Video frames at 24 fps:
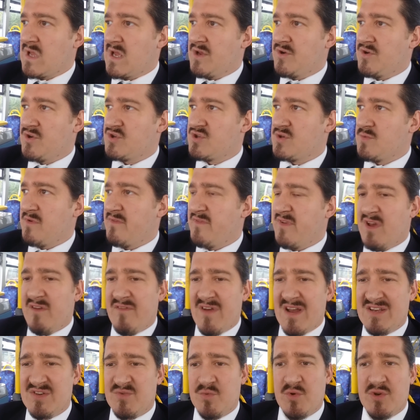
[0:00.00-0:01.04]
know some of you
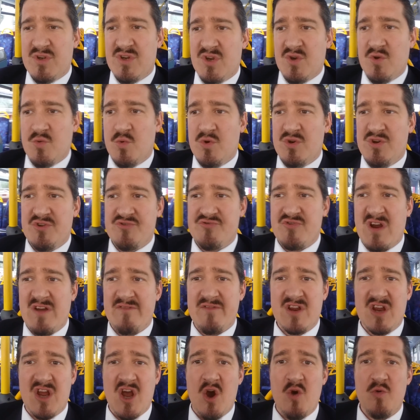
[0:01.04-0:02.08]
have asked, would you
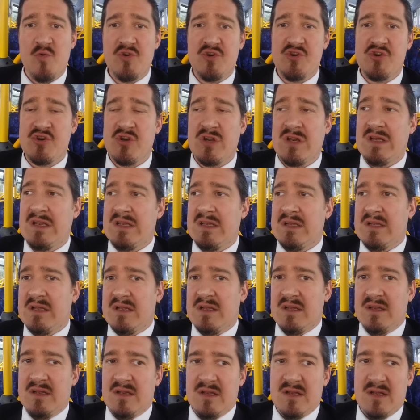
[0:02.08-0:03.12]
drive a coach?
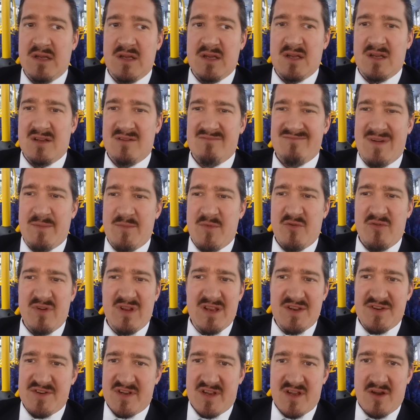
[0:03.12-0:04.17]
I'm not
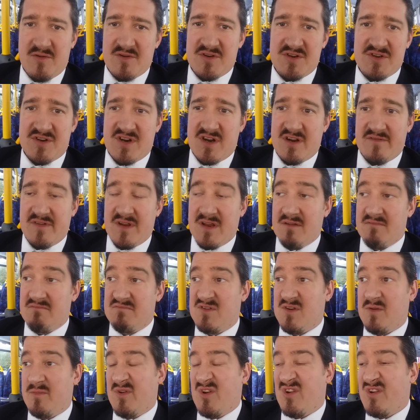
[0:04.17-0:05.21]
really into coach driving,
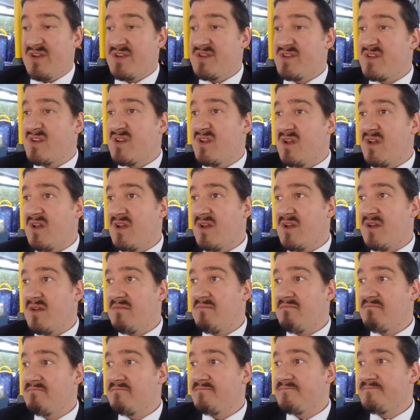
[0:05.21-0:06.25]
to be honest.
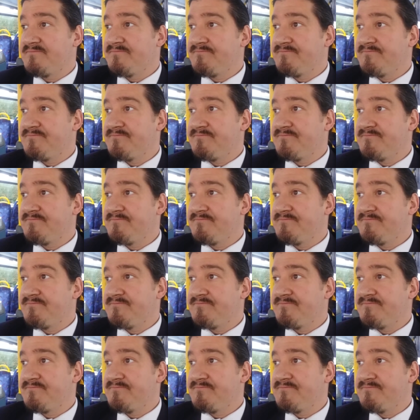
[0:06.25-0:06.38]
And